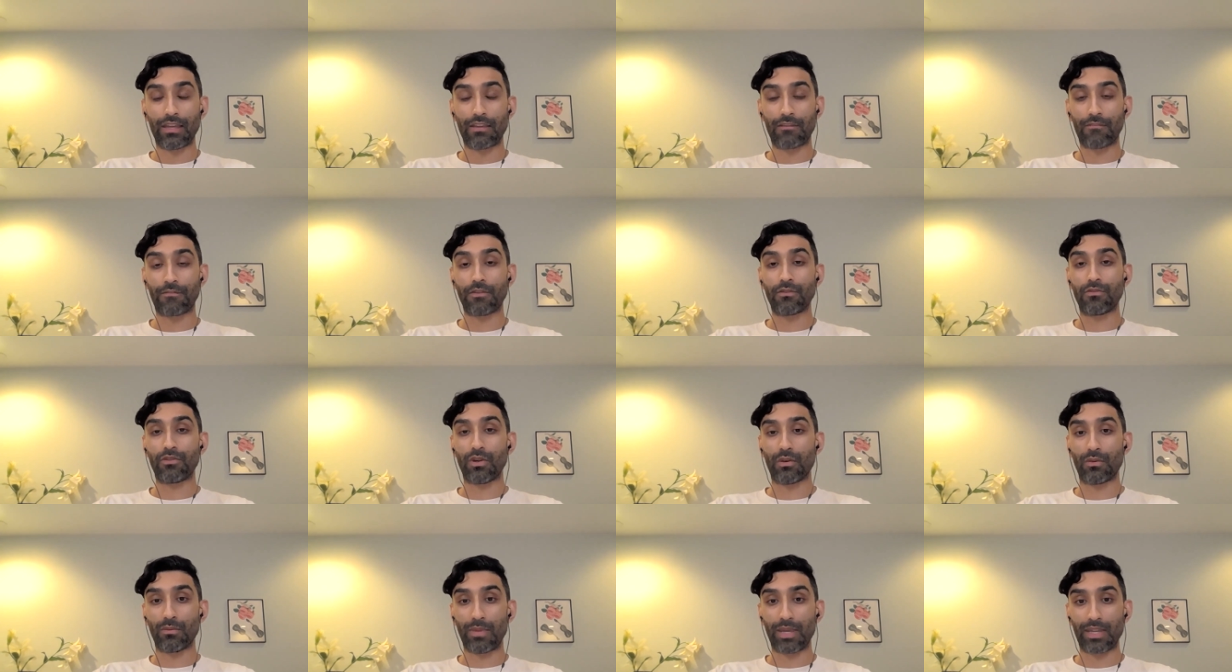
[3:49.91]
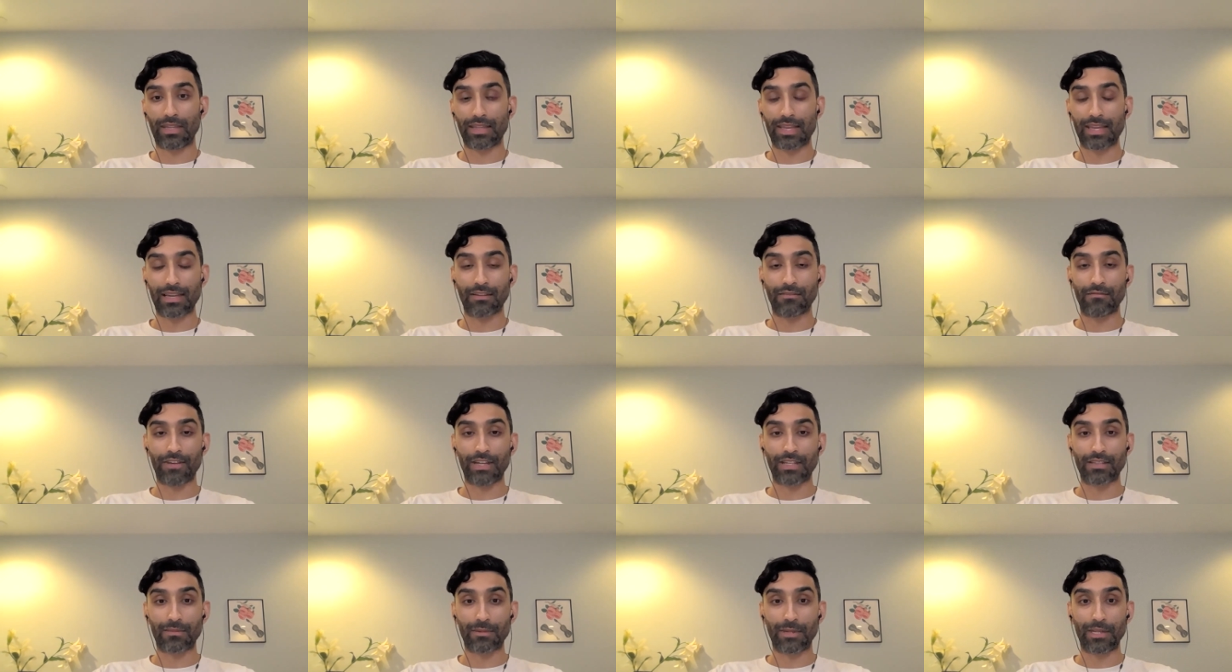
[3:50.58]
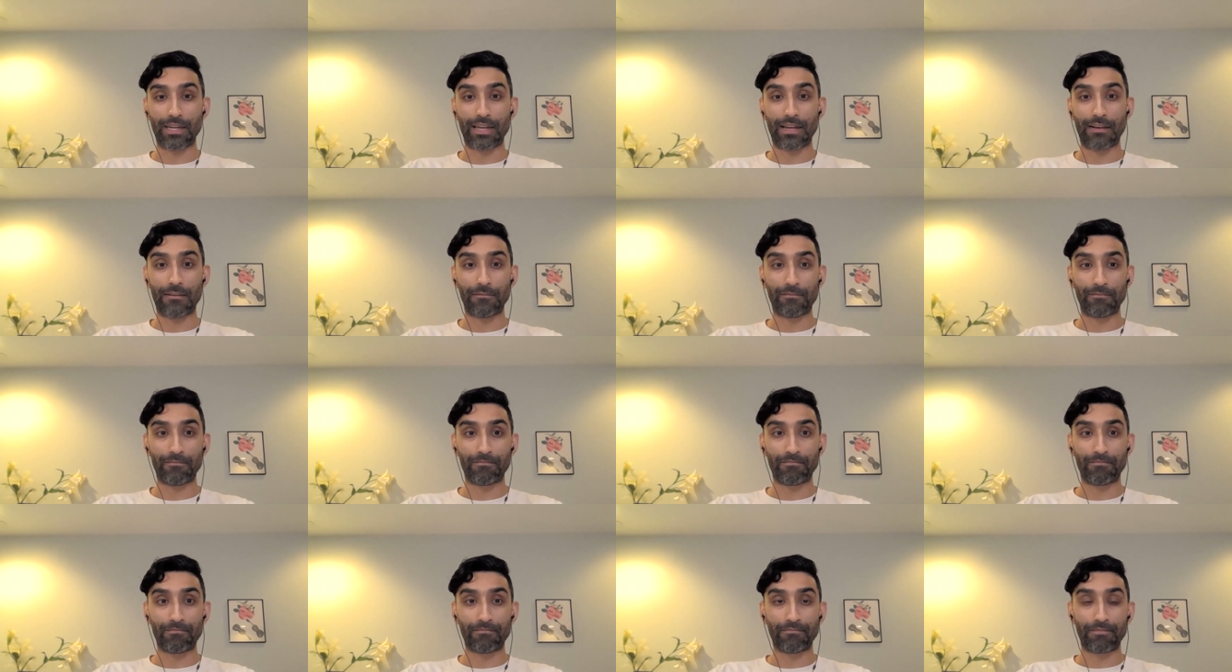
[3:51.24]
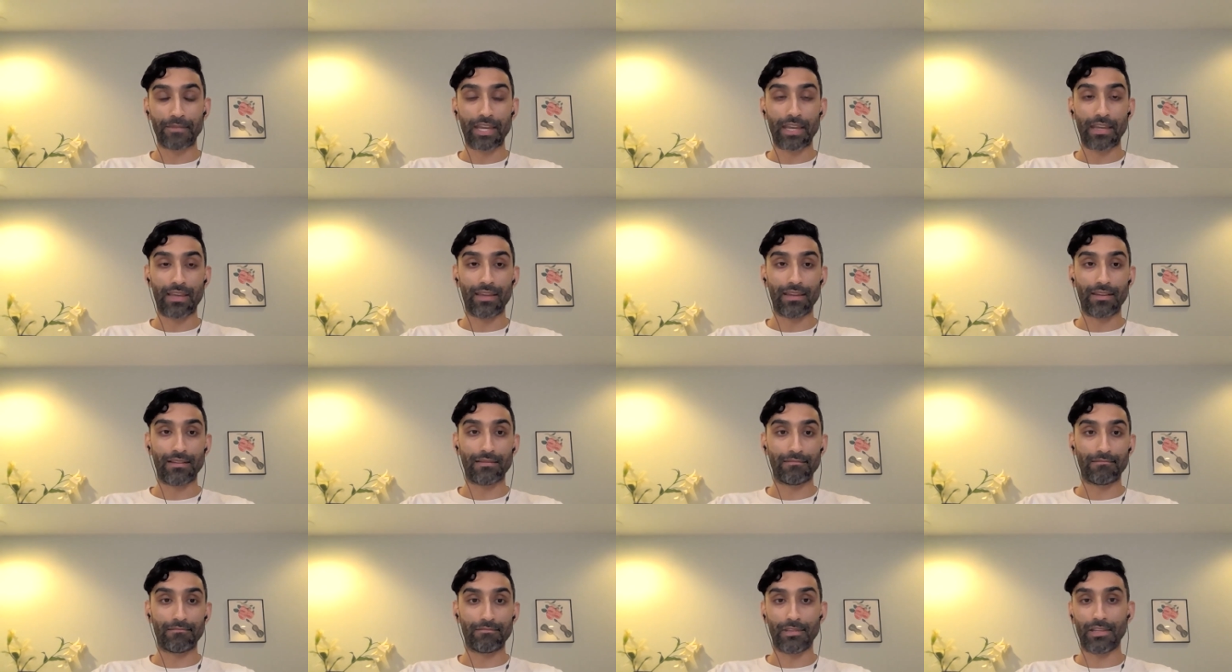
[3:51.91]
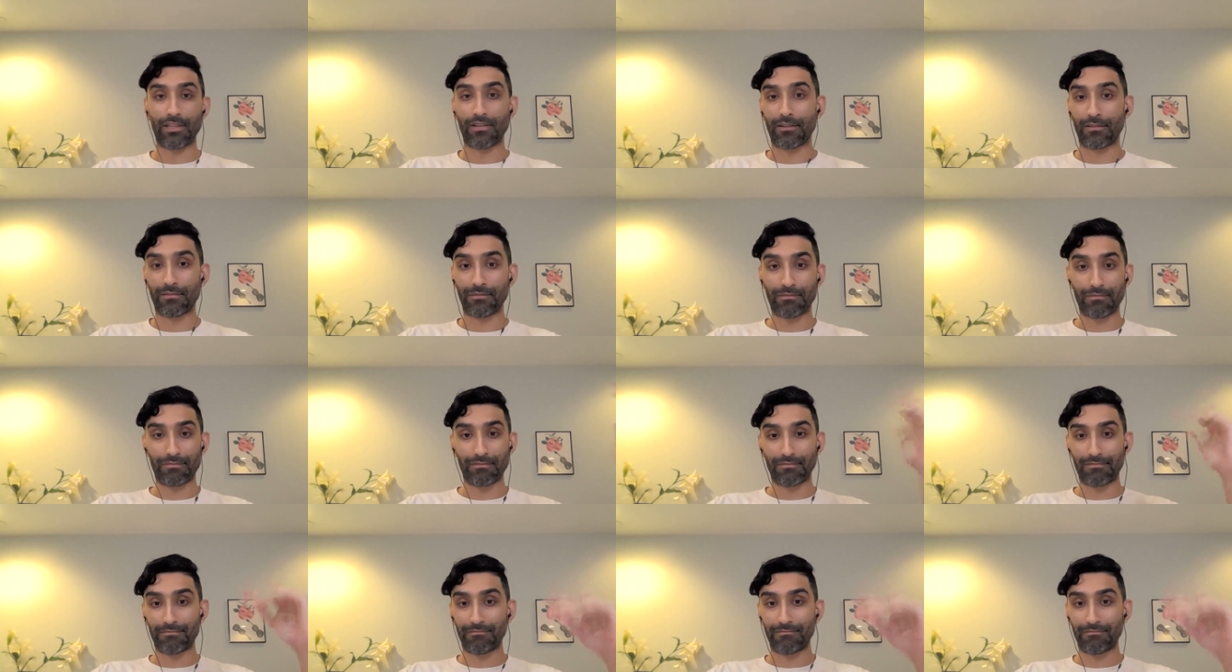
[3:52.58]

if you don't make that investment now. And, you know,